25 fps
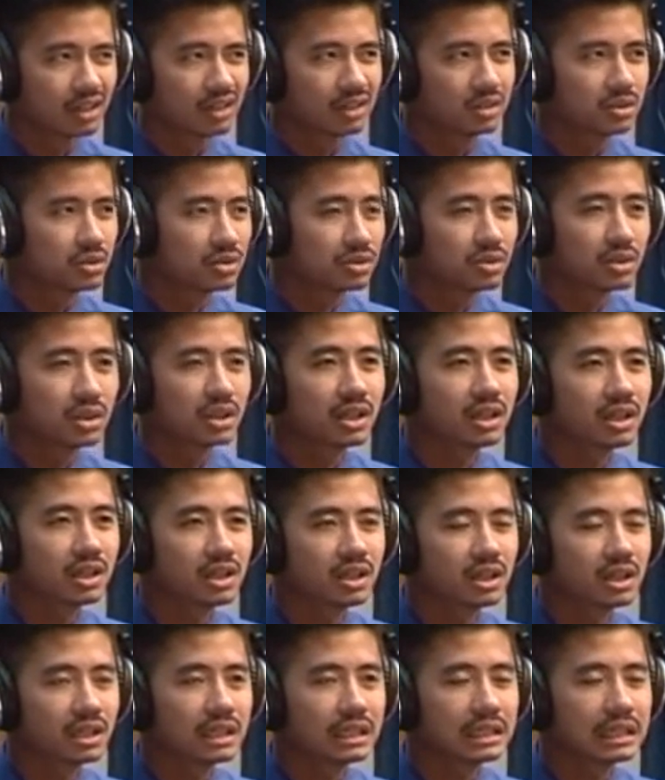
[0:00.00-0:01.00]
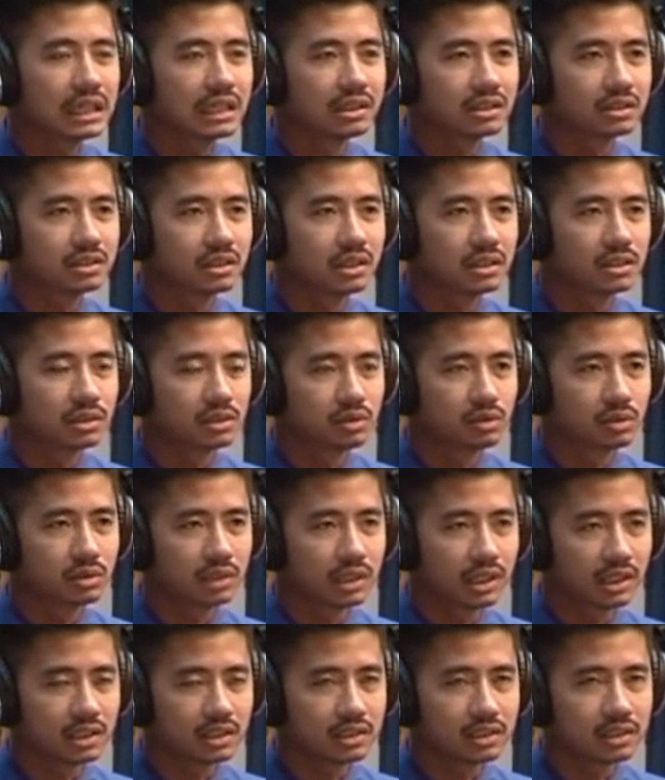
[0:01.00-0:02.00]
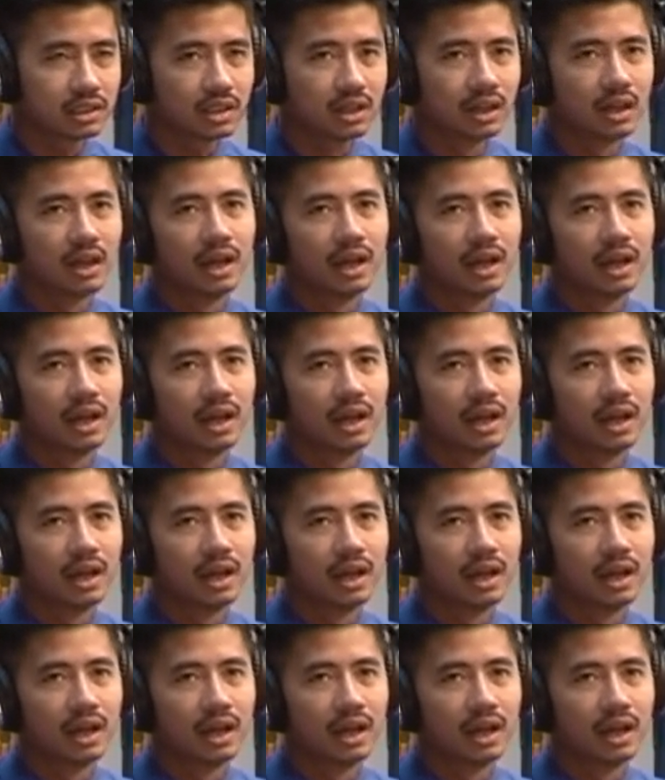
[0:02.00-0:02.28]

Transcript: usually it does these two things: